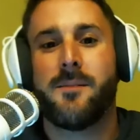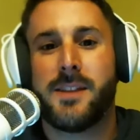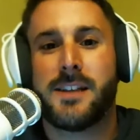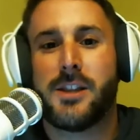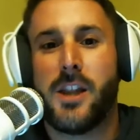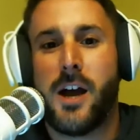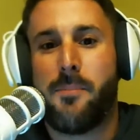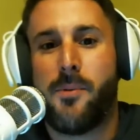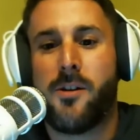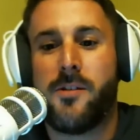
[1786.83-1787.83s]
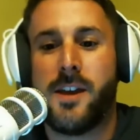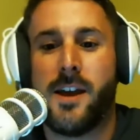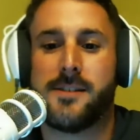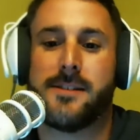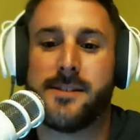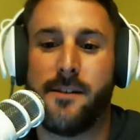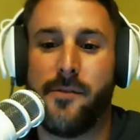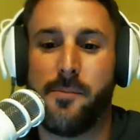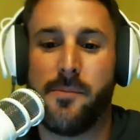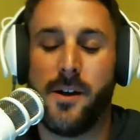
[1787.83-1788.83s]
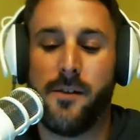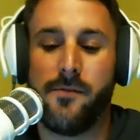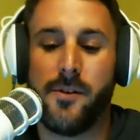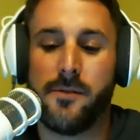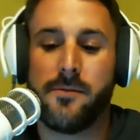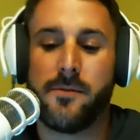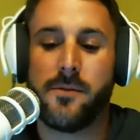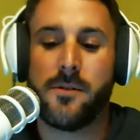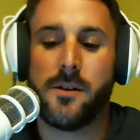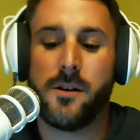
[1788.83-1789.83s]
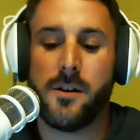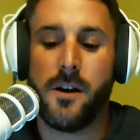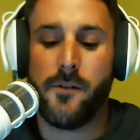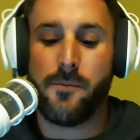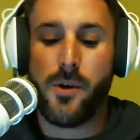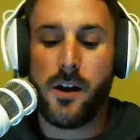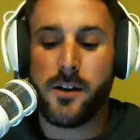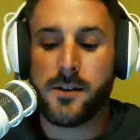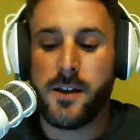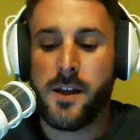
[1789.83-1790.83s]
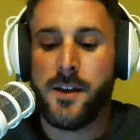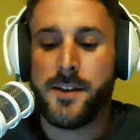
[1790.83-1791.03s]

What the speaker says: But that's not part of the essence of the product.